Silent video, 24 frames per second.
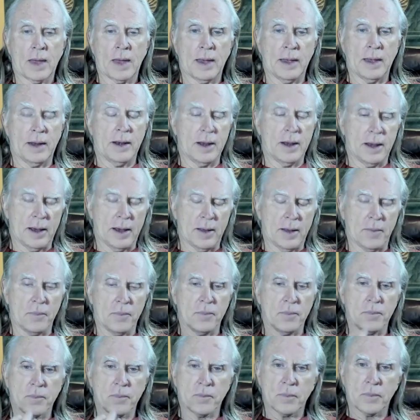and
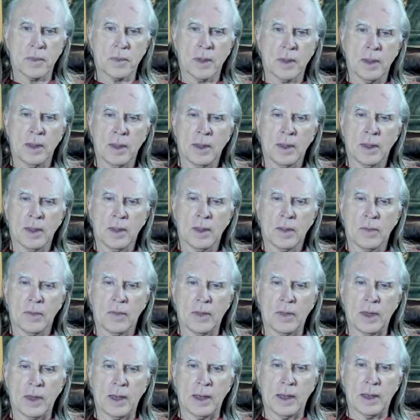um,
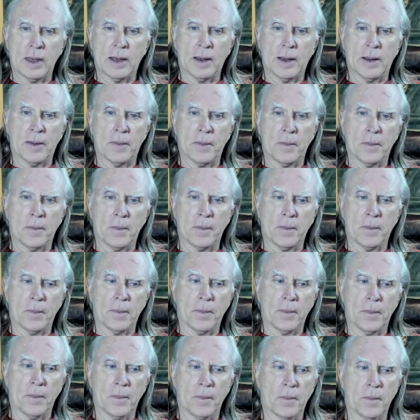the um,
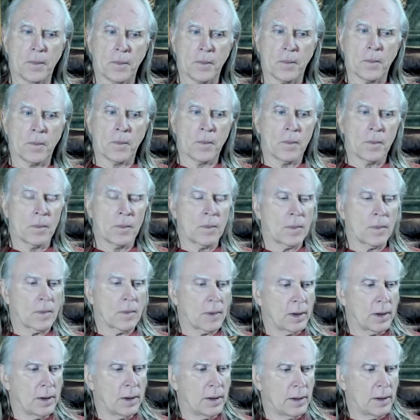
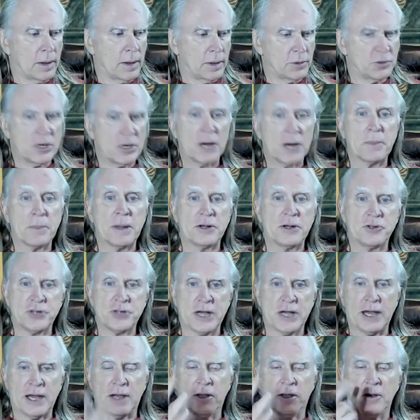uh, Cheng Man
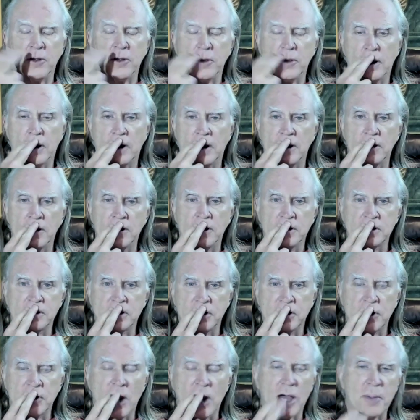Ching uh, used
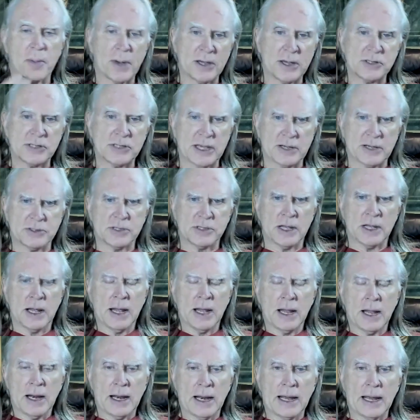to talk about. He says
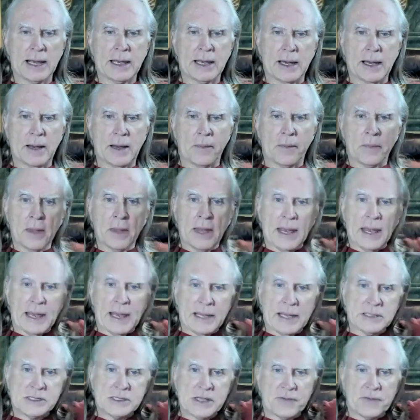like uh,
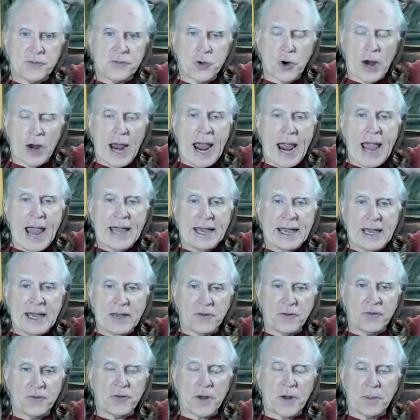as if you're
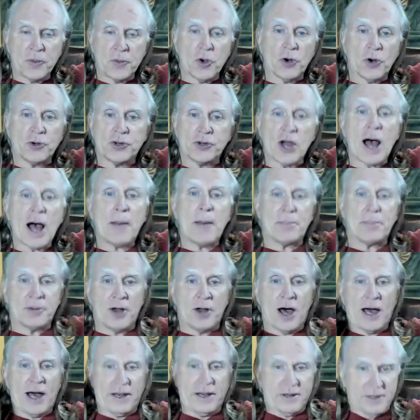hanging from your top
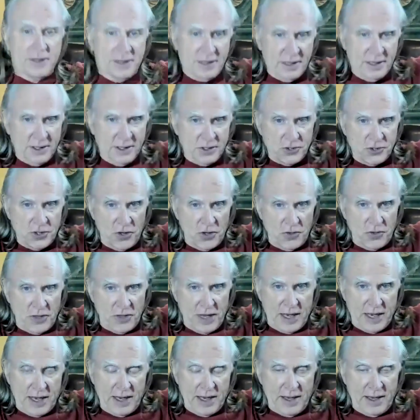knot. So
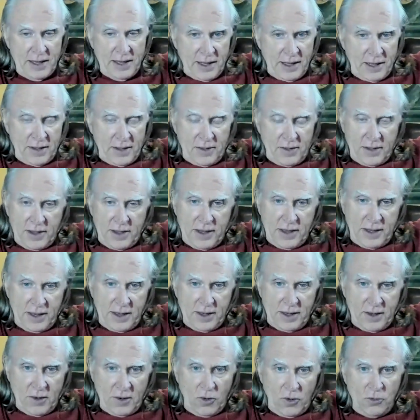the uh,
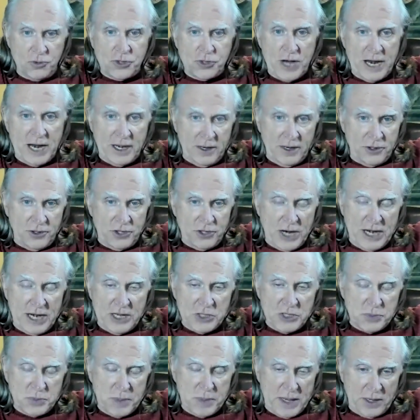the old
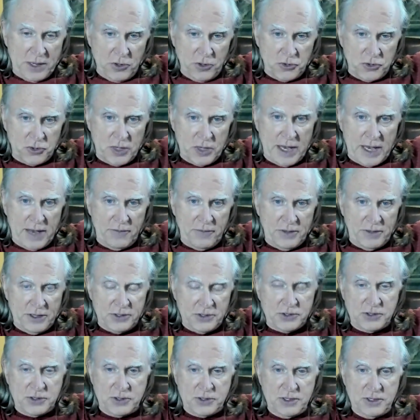Chinese men used to have
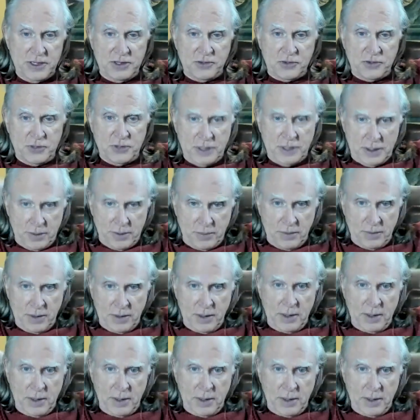this this uh,